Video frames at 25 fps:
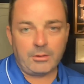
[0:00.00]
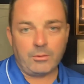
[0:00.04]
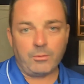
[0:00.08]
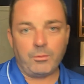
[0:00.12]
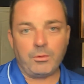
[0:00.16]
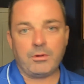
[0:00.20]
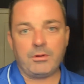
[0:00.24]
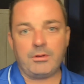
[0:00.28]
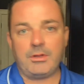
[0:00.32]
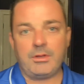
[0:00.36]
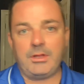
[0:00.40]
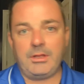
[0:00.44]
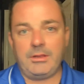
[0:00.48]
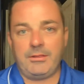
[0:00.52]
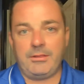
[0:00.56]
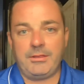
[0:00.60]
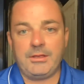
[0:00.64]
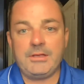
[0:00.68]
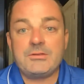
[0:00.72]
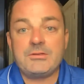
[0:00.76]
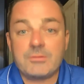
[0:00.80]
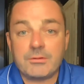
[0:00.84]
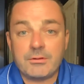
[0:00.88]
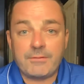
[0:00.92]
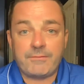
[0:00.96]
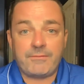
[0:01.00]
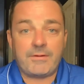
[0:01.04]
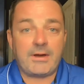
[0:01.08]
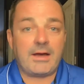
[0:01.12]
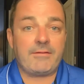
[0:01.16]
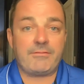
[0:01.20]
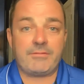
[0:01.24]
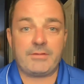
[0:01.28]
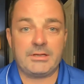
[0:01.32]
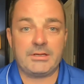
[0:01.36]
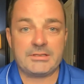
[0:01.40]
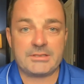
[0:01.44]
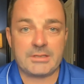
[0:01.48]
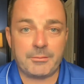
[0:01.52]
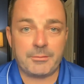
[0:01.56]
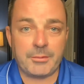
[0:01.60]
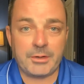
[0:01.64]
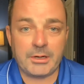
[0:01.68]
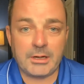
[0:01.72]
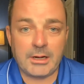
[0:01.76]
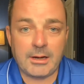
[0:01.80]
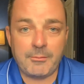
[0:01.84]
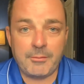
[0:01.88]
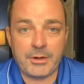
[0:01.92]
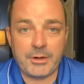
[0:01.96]
Well, these are the 5 things I'm
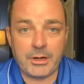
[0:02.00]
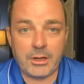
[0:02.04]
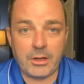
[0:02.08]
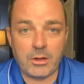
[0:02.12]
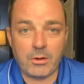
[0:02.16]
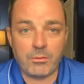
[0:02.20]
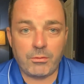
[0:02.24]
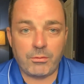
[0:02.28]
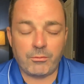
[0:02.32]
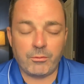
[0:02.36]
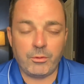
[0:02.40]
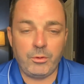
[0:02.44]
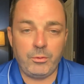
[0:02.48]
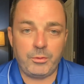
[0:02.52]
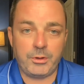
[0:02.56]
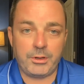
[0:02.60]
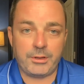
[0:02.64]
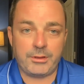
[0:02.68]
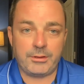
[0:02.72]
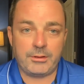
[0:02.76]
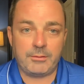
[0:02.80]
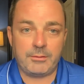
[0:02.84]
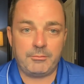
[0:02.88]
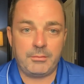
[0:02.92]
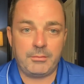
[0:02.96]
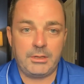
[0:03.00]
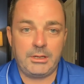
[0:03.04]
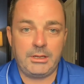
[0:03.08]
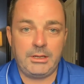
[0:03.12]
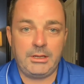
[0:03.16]
gonna go through with them.